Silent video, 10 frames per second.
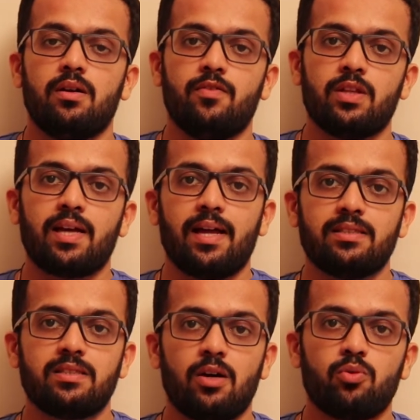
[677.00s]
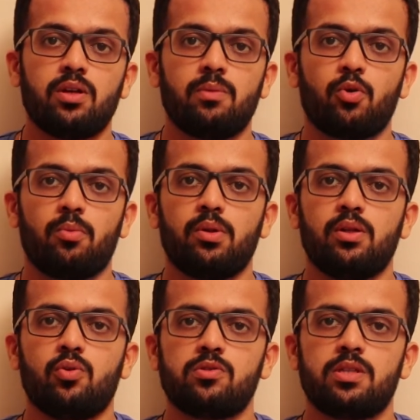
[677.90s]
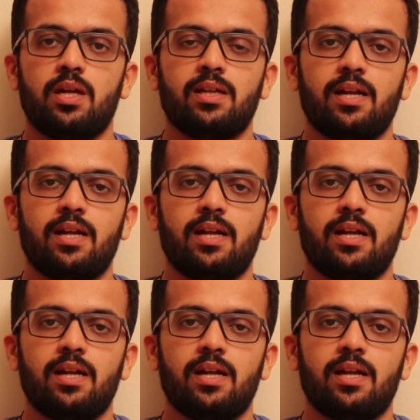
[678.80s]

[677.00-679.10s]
Even Gareth Southgate probably knows that.